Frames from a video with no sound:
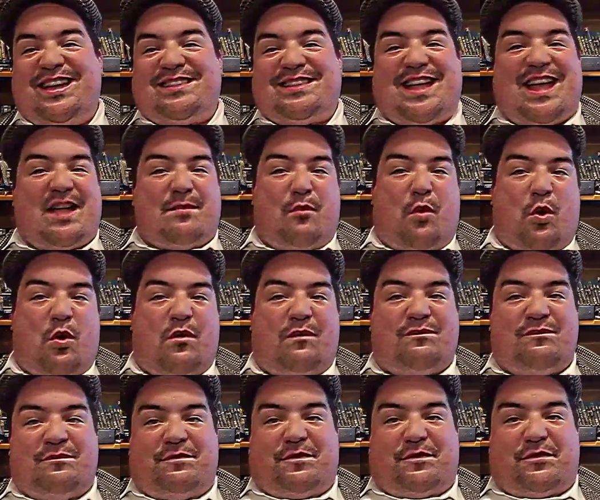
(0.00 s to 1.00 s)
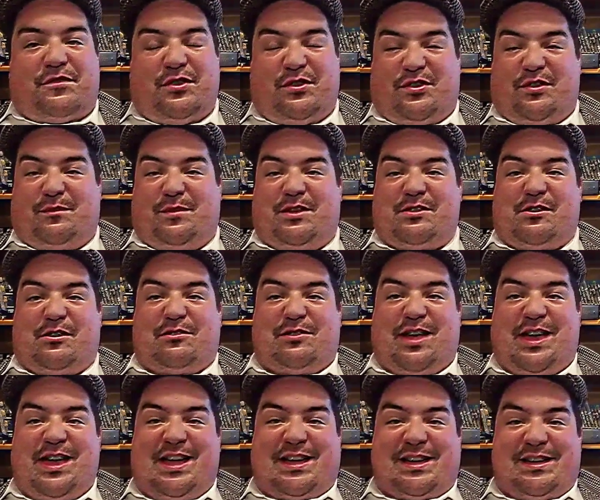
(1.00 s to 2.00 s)
they had more oomph to them,
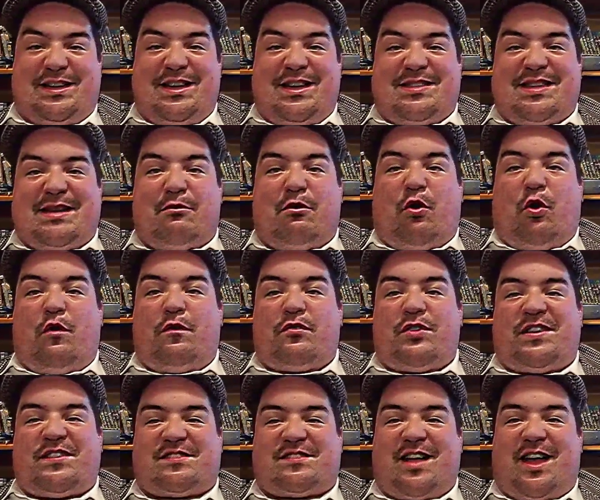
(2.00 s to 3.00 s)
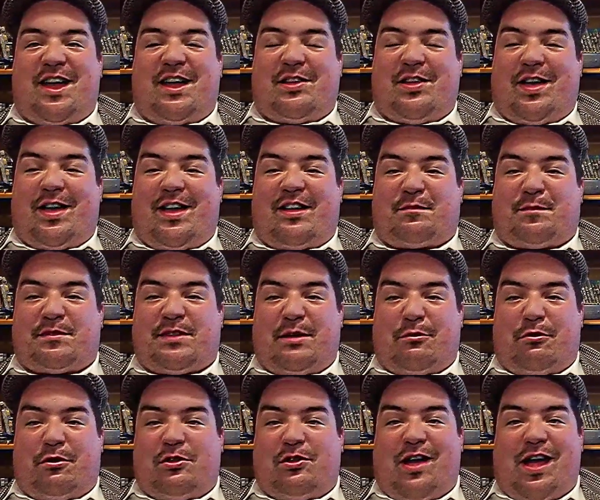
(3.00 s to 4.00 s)
like, they were overly stylized, but they
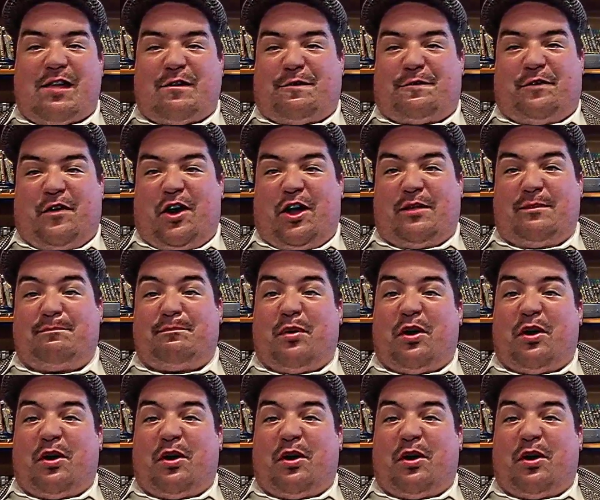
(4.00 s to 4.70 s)
were a lot of fun.